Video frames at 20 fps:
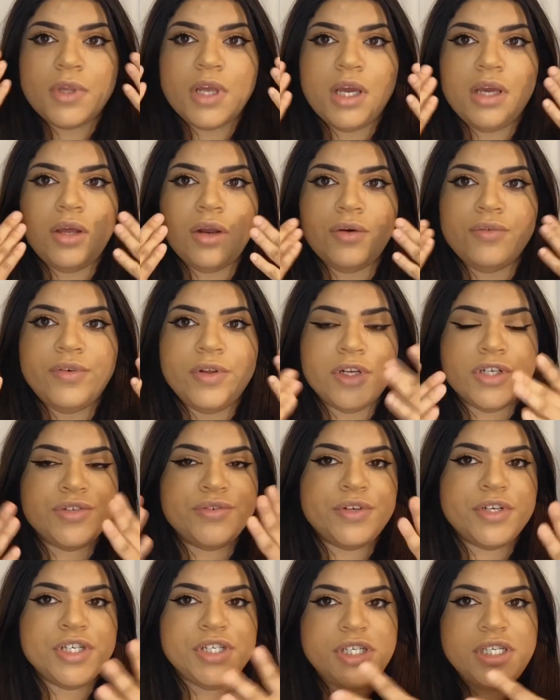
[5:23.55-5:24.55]
you know, fillers for
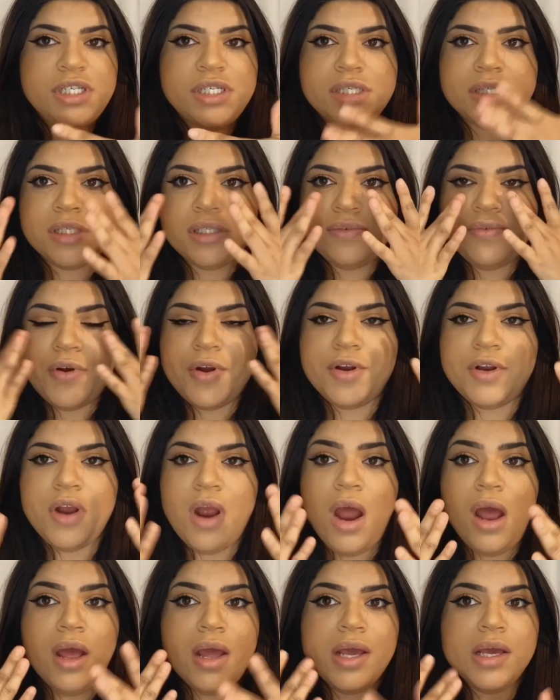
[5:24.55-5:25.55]
your cheeks, for your
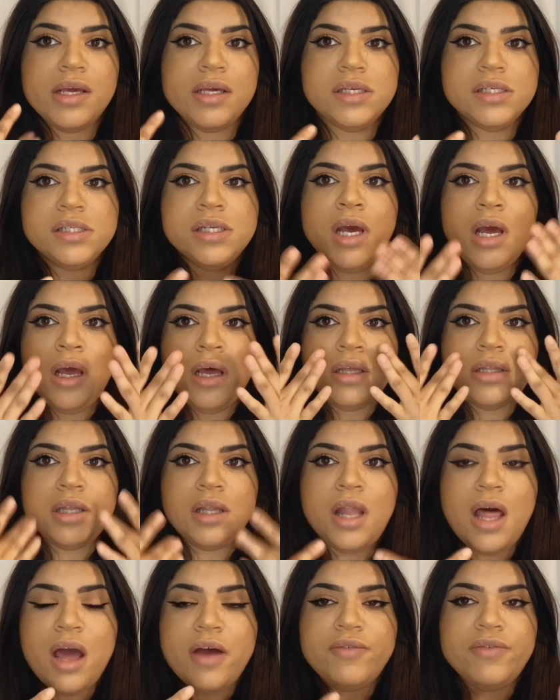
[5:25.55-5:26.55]
eyes, the
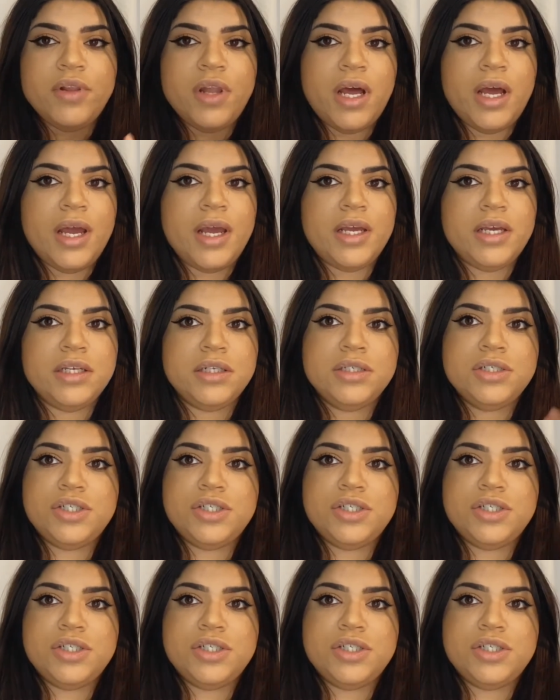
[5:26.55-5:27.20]
laugh line.